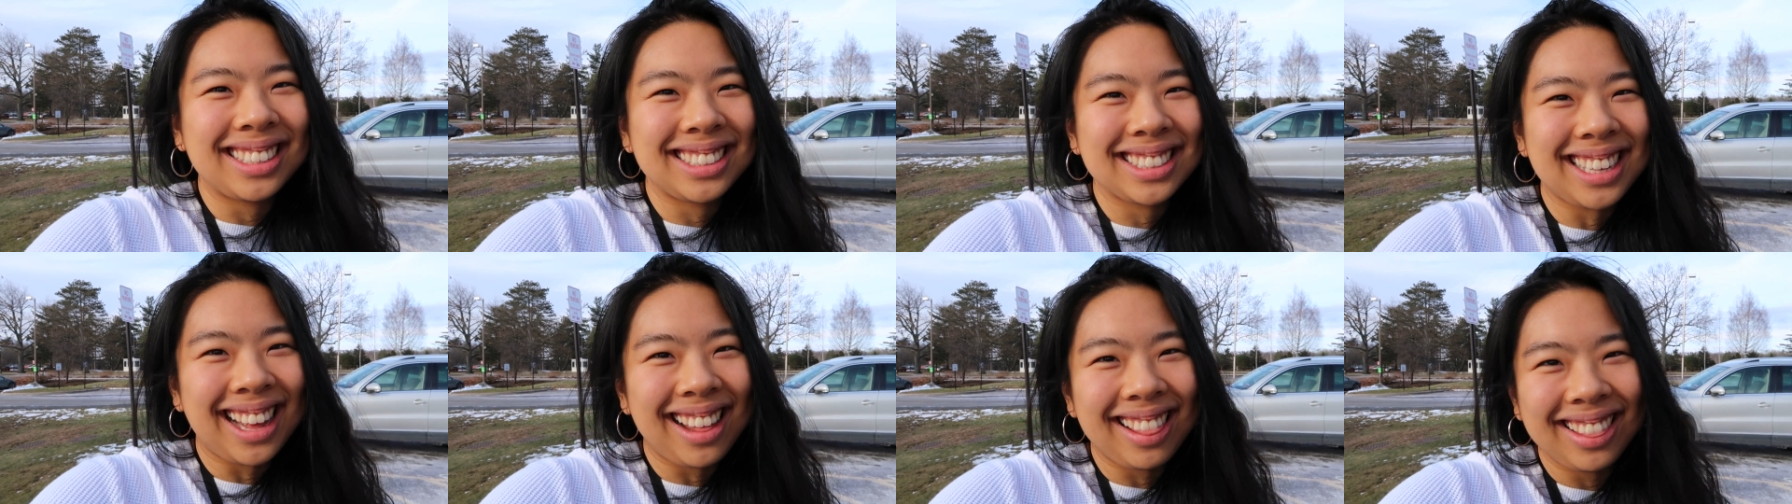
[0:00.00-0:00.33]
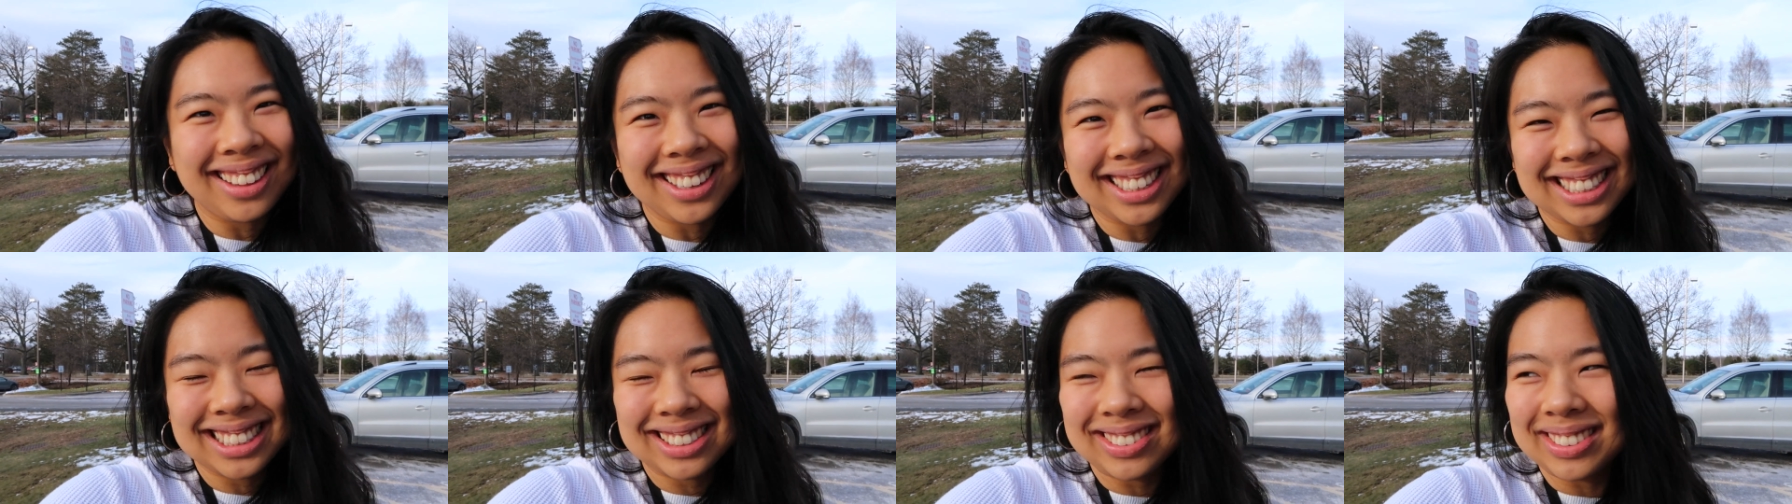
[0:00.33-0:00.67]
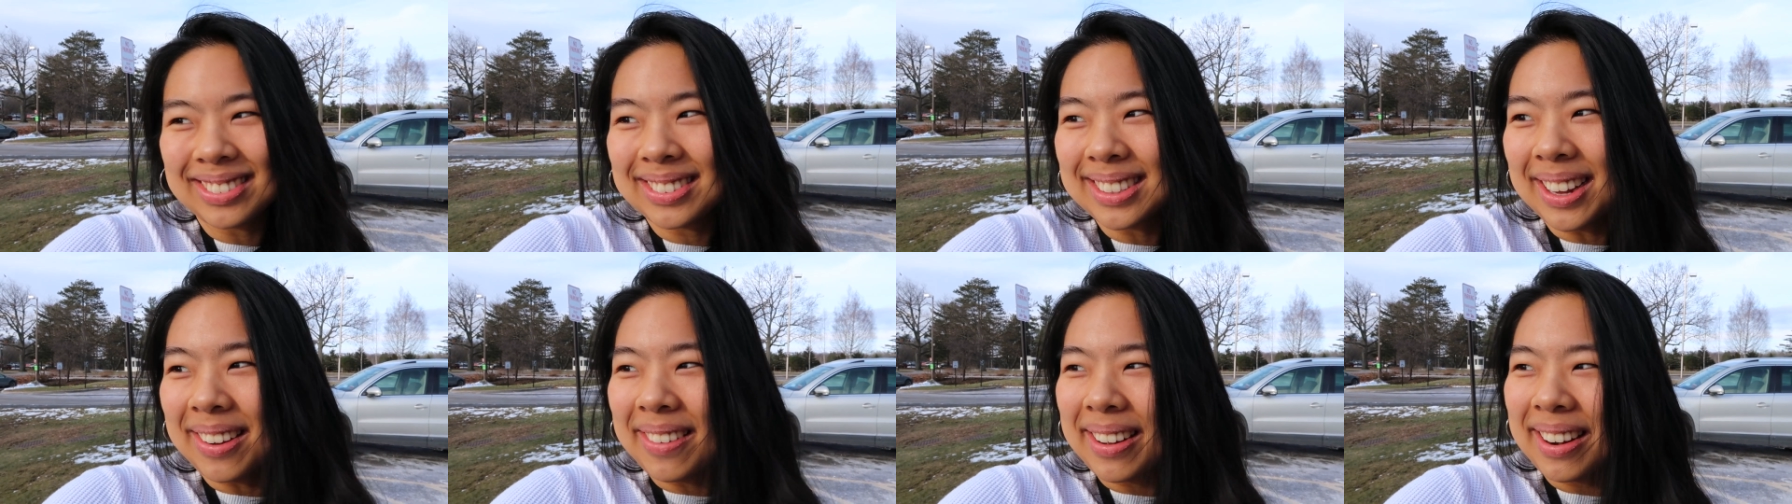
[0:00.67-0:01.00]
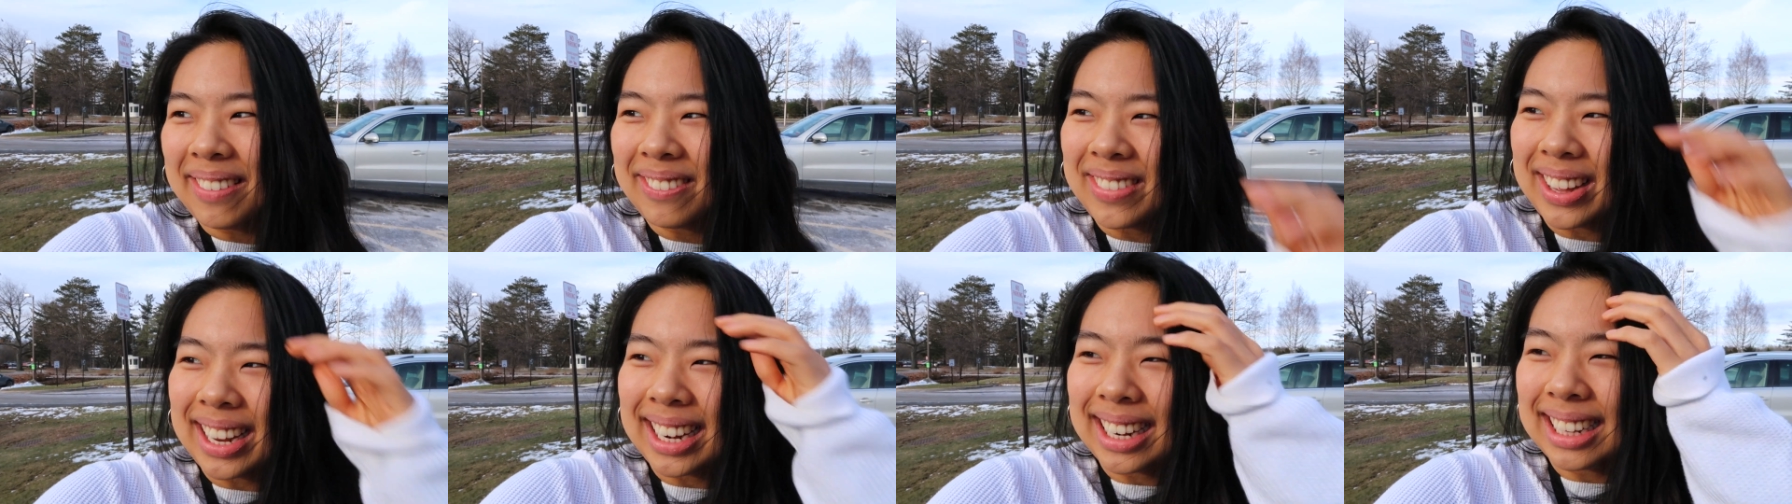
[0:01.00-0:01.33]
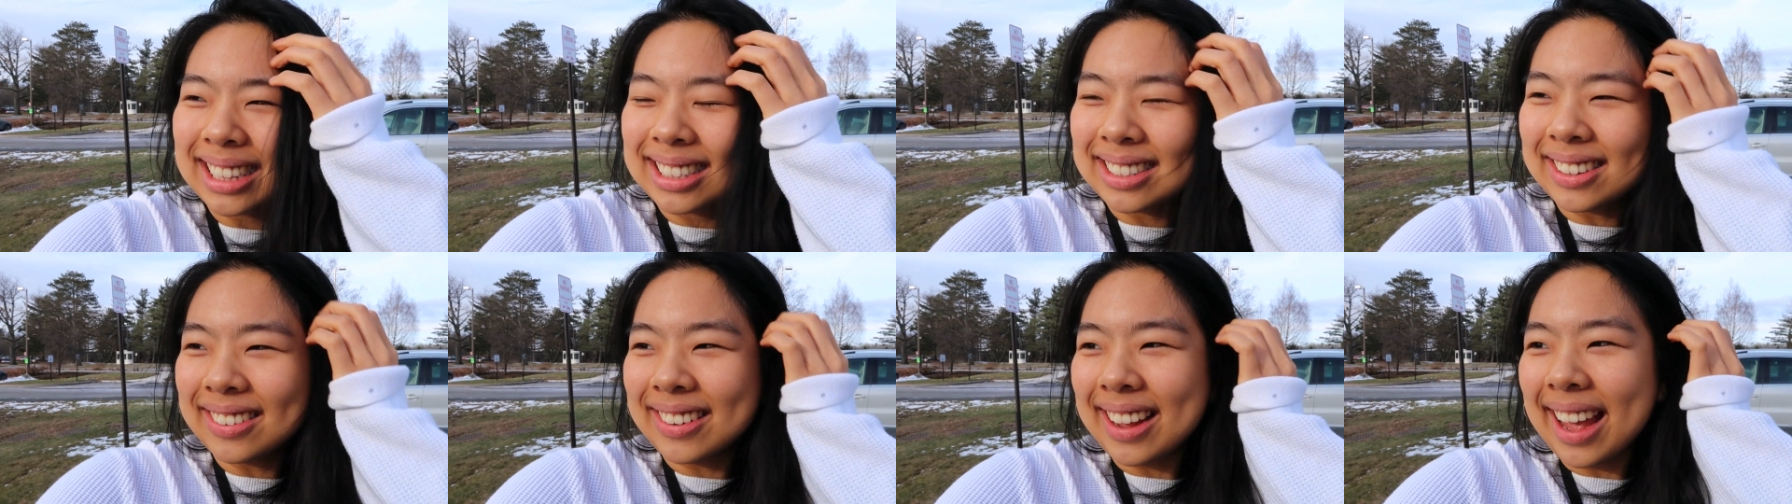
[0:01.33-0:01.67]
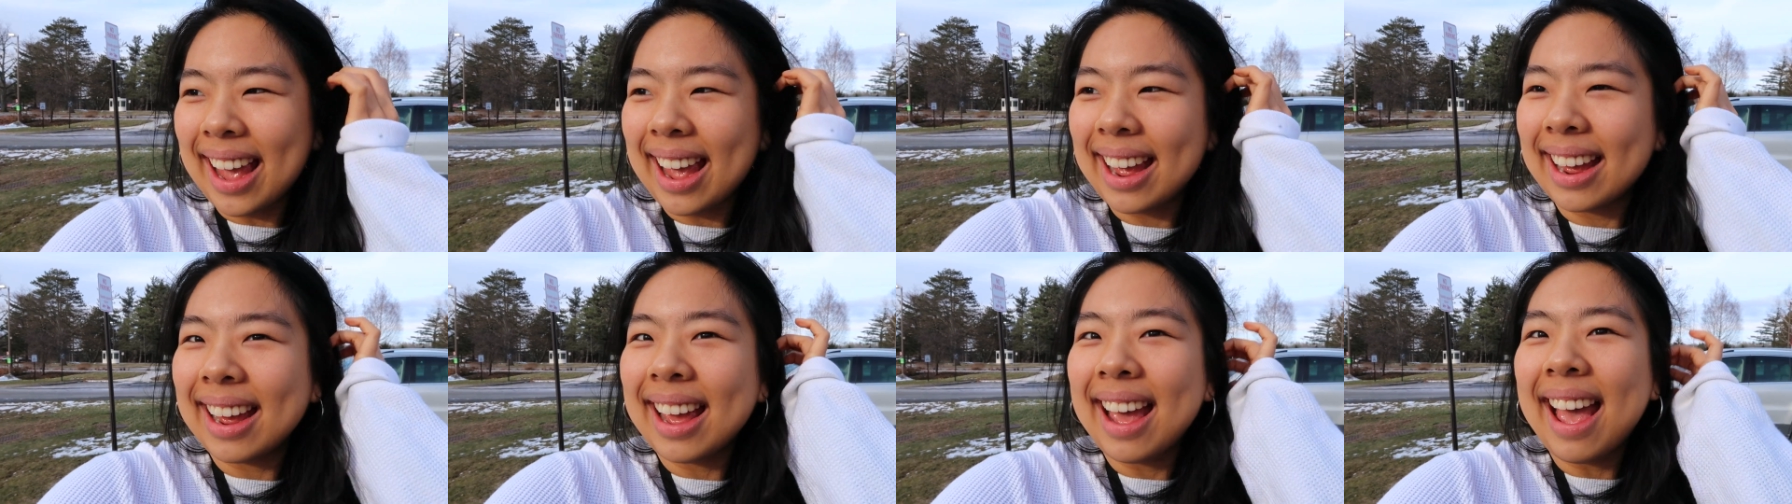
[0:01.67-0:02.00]
just got looks from someone, but it's
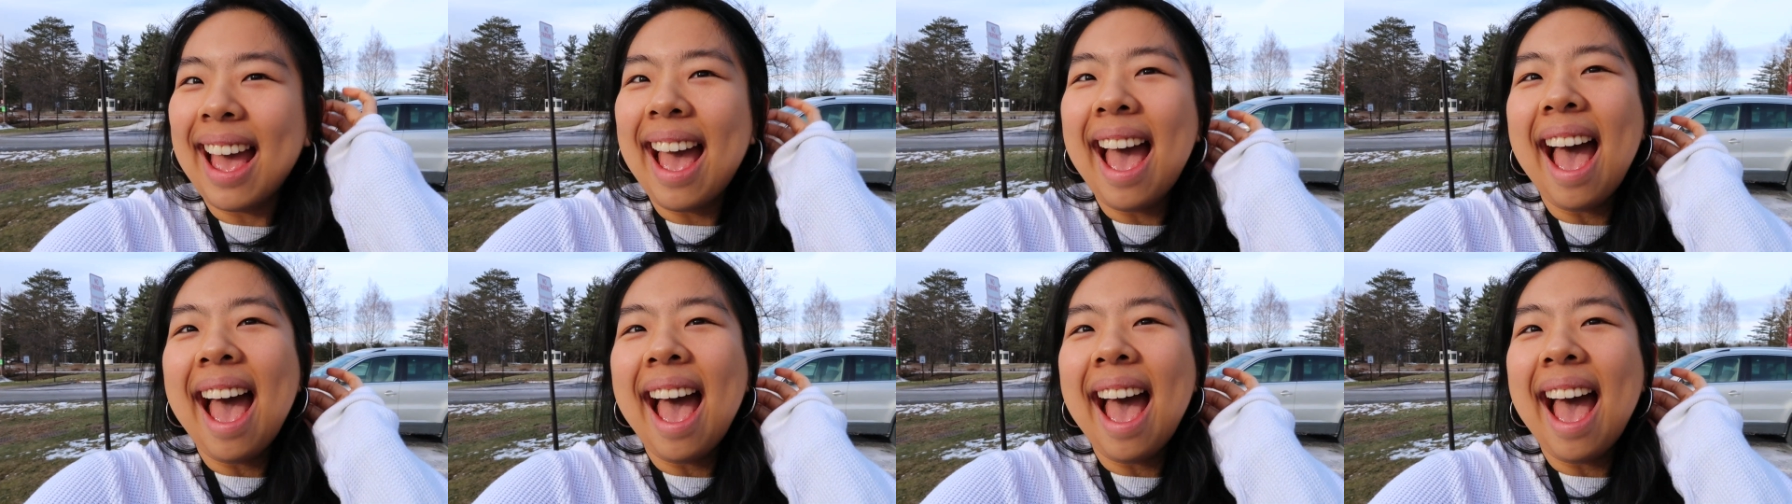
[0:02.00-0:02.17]
okay.